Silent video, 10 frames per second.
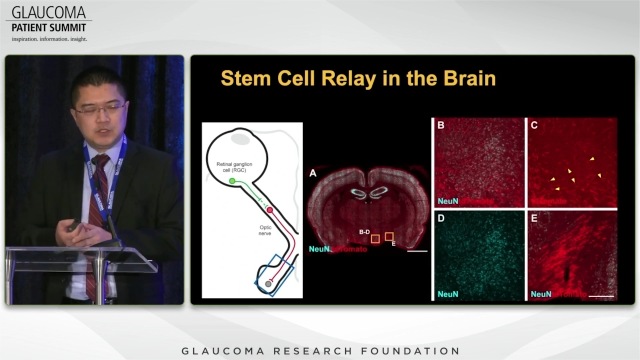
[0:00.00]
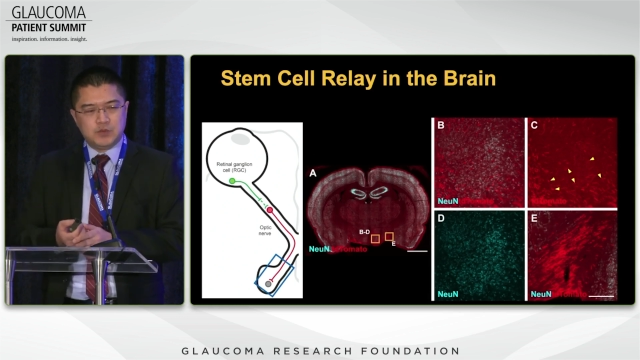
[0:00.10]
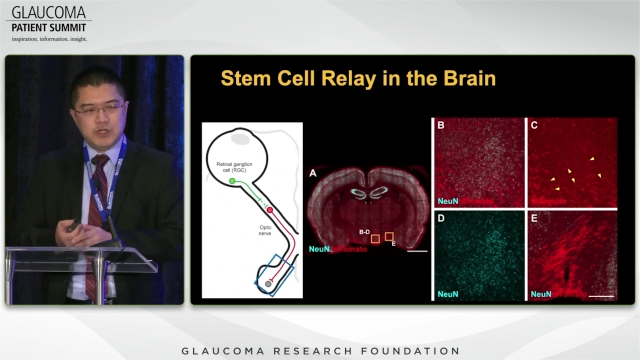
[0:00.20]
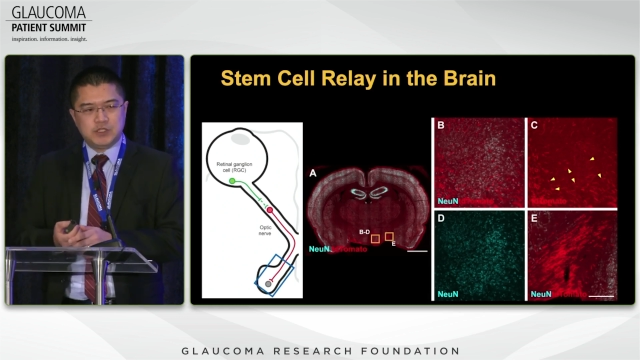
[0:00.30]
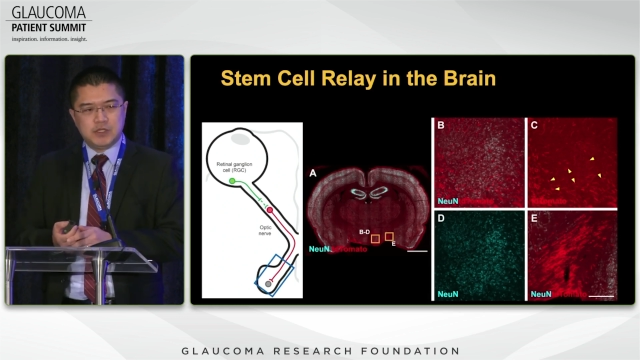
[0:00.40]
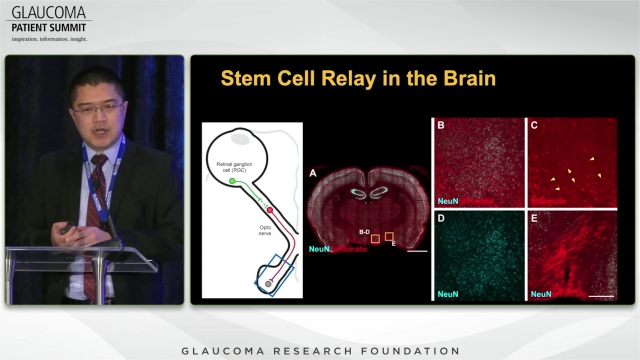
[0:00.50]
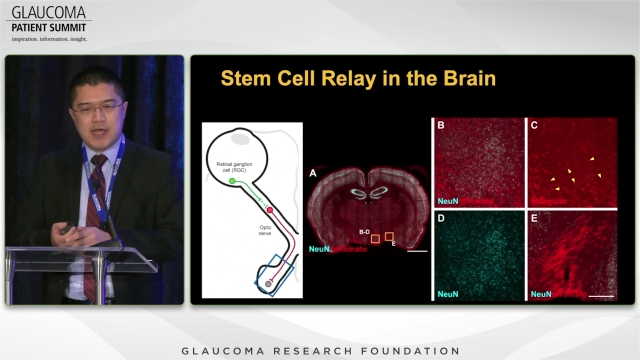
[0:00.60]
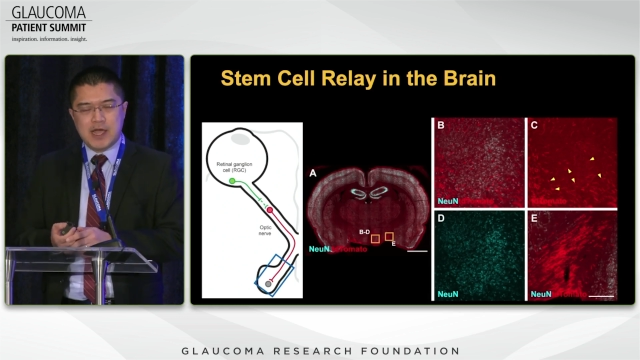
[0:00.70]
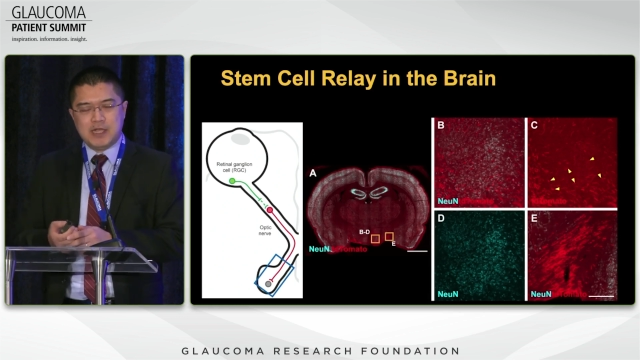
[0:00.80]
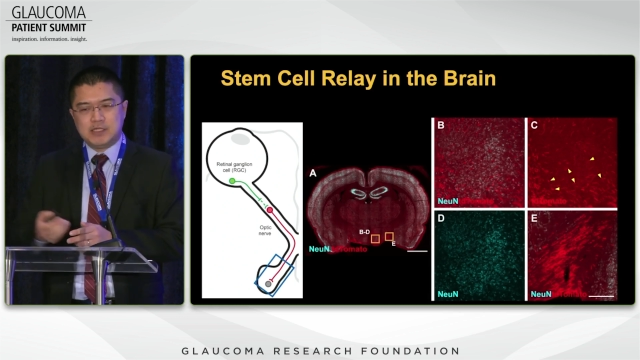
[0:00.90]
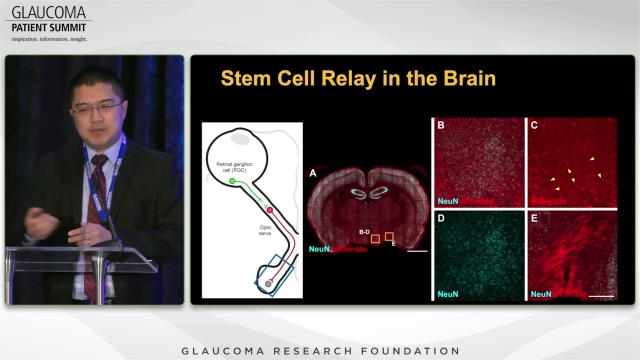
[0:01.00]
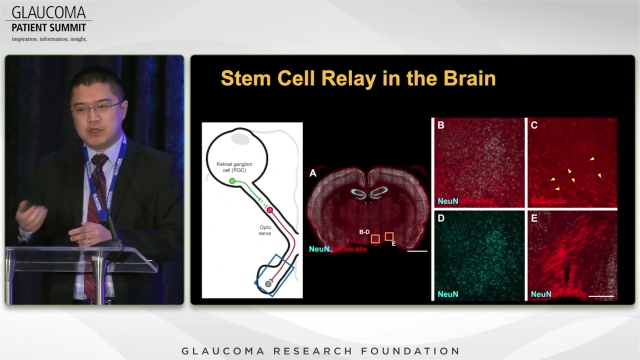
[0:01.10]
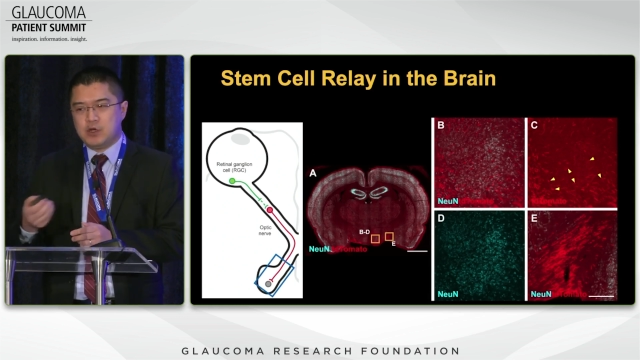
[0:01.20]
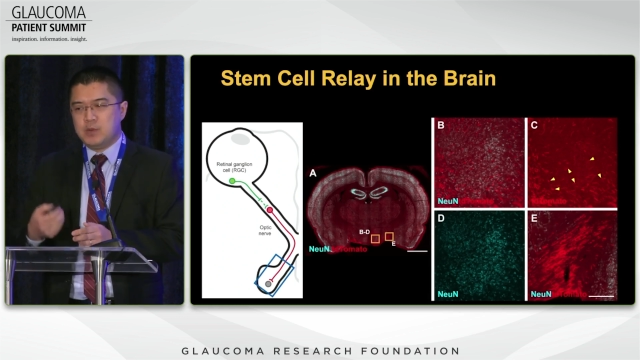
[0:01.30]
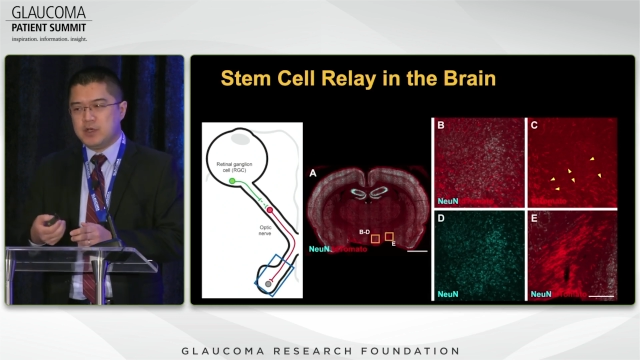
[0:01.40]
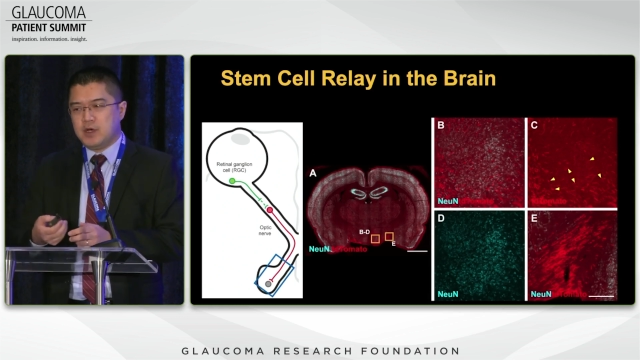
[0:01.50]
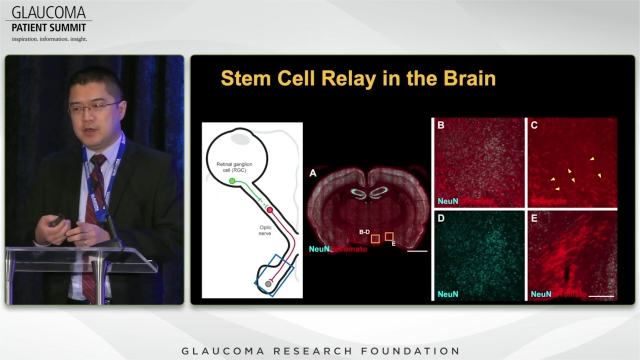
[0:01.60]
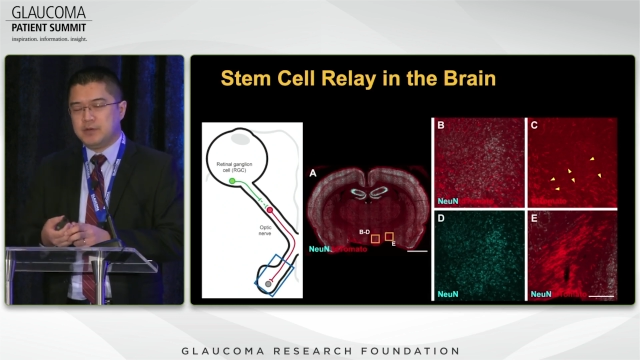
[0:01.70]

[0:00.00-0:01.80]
reach the chiasm and go beyond,